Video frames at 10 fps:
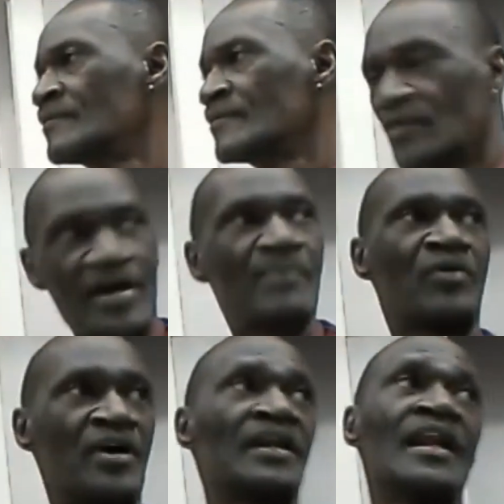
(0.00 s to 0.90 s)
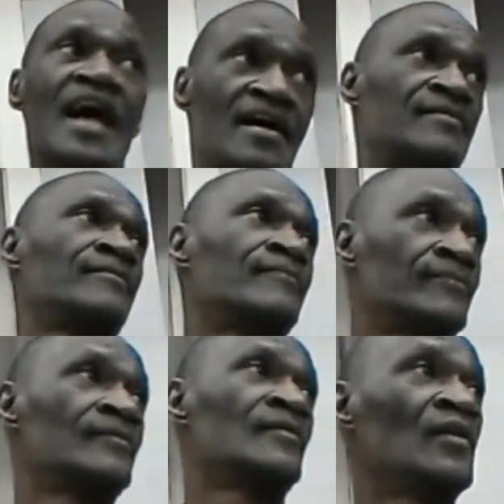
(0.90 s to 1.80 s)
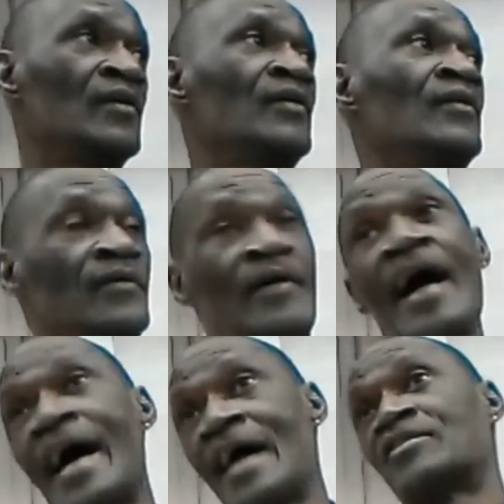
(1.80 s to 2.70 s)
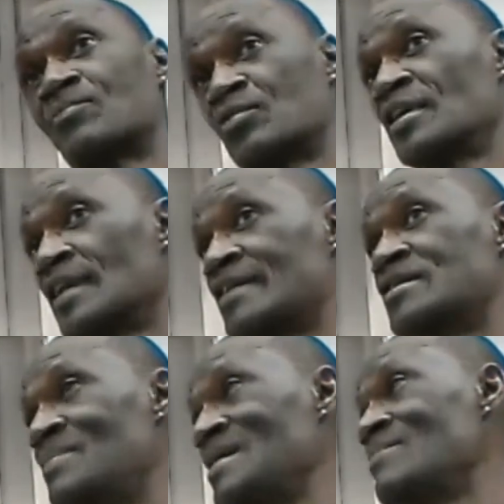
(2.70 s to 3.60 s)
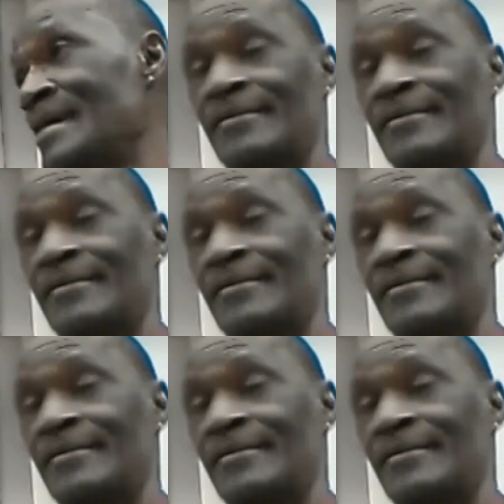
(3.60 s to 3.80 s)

Because I pray a lot. I had to pray a lot to be me